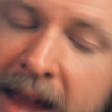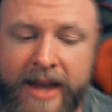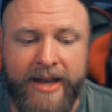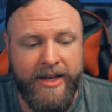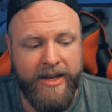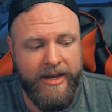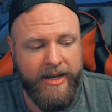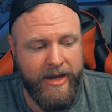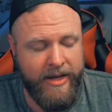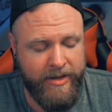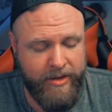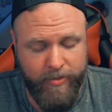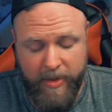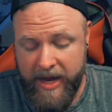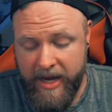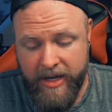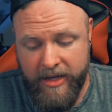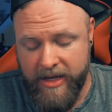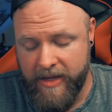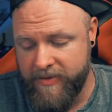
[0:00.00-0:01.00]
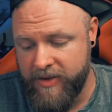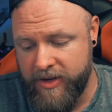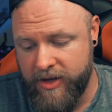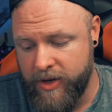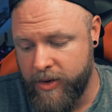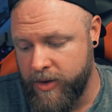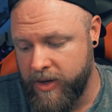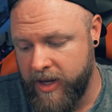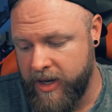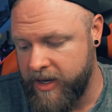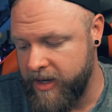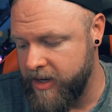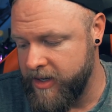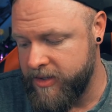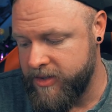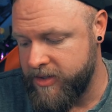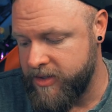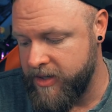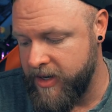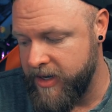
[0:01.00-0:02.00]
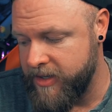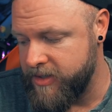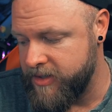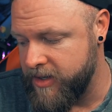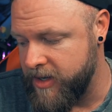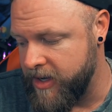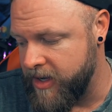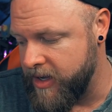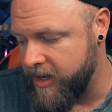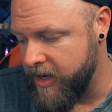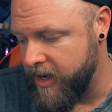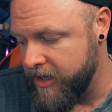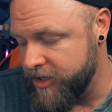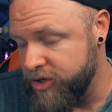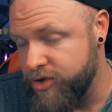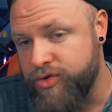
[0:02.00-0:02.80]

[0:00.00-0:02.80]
and make a living doing it, it's a